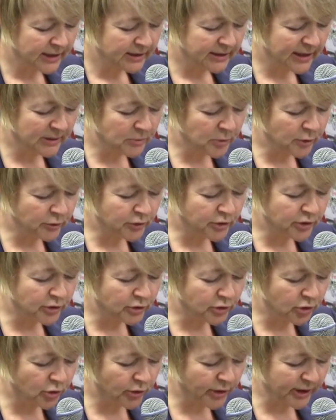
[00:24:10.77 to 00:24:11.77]
then moved to the
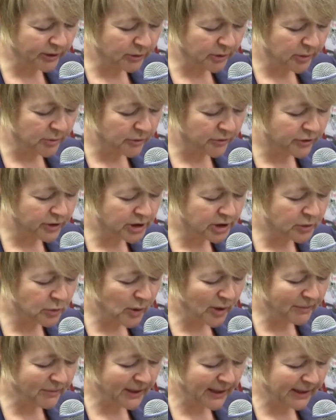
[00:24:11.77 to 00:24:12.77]
drawing room for
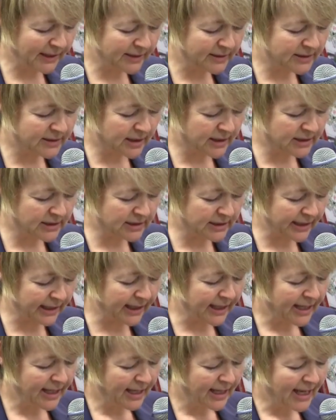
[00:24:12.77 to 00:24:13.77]
sweeping, dusting,